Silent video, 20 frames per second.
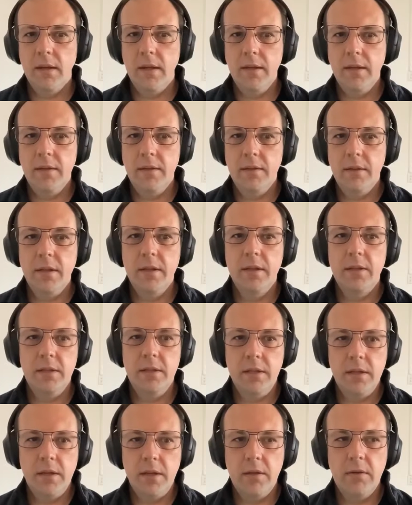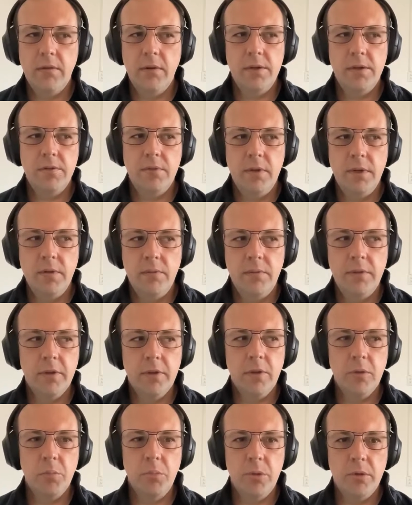I did. I graduated
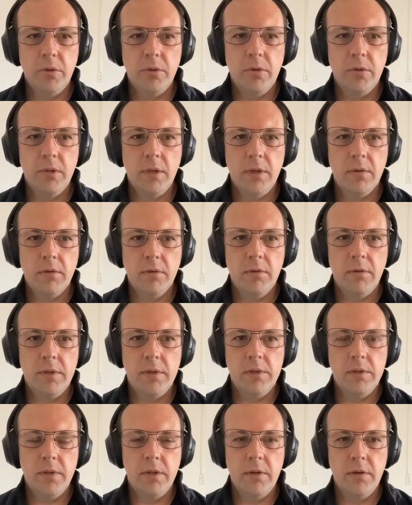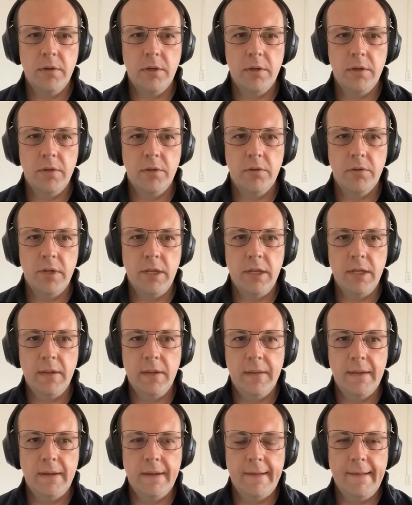with a computer electrical engineering degree,
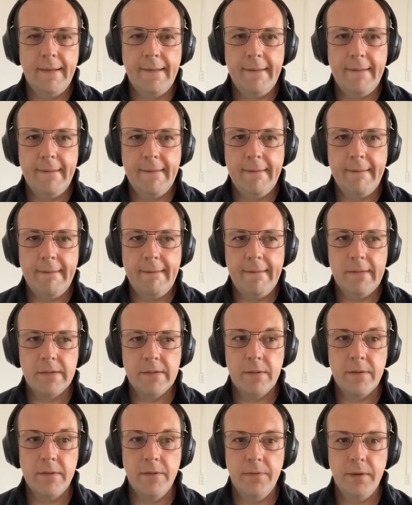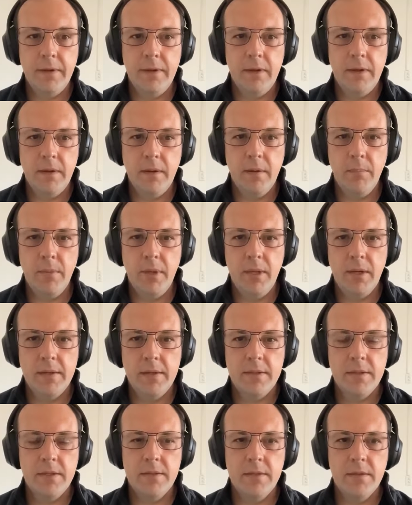and then I had a certificate in
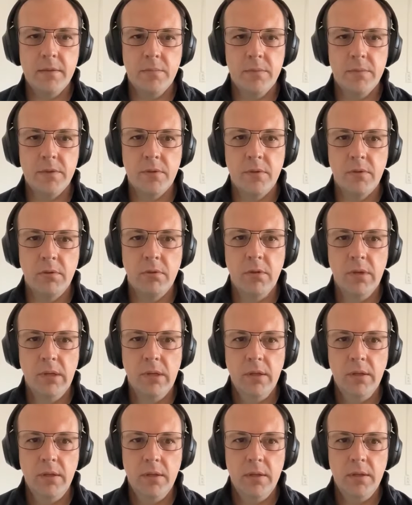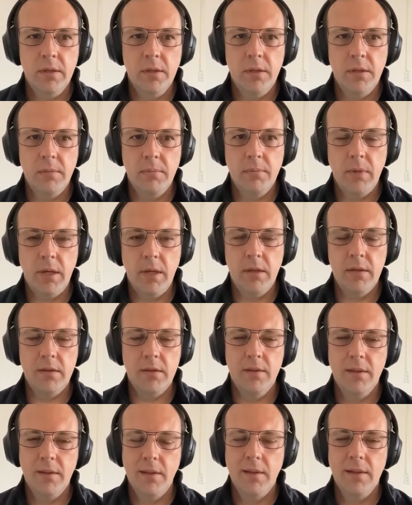embedded systems. So
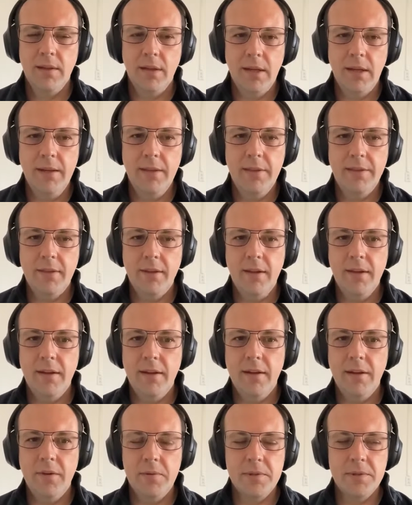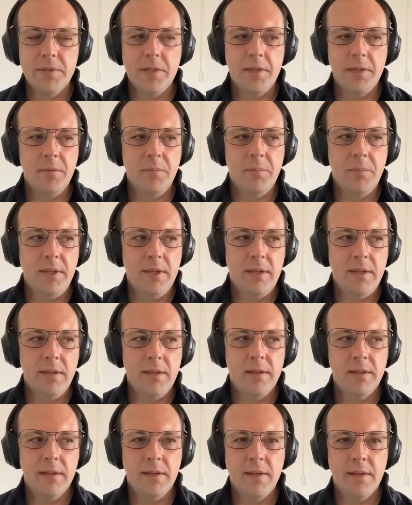I thought I was going to
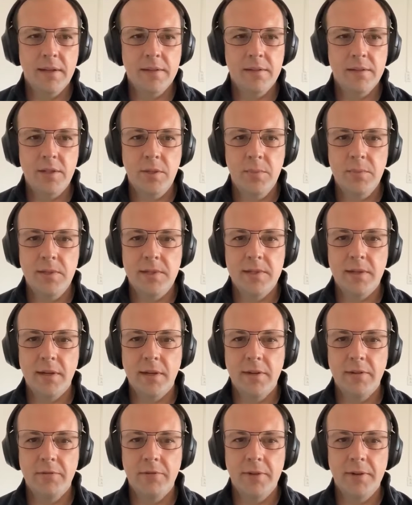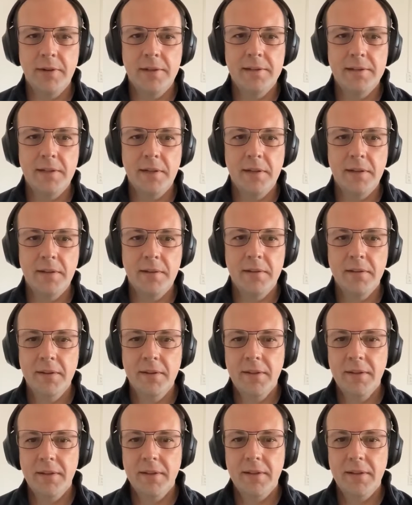be the next chip designer for Intel,
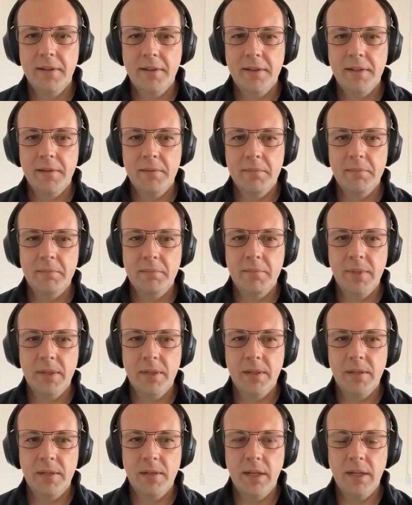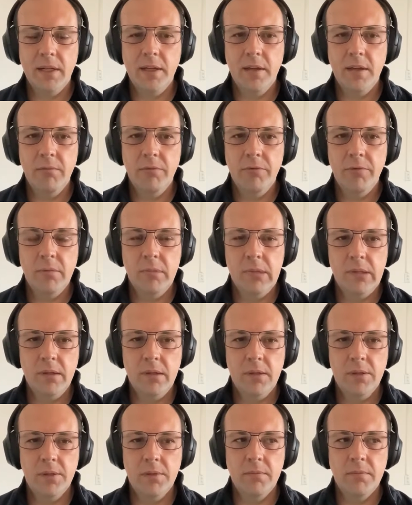but I come from
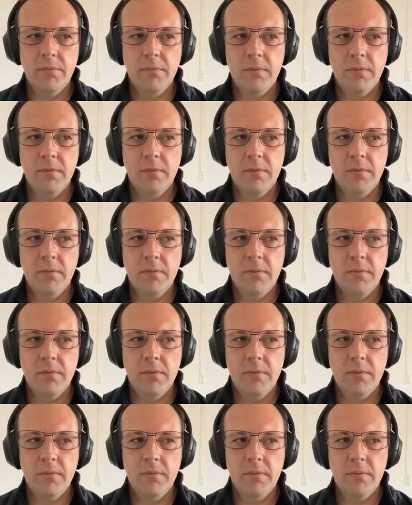a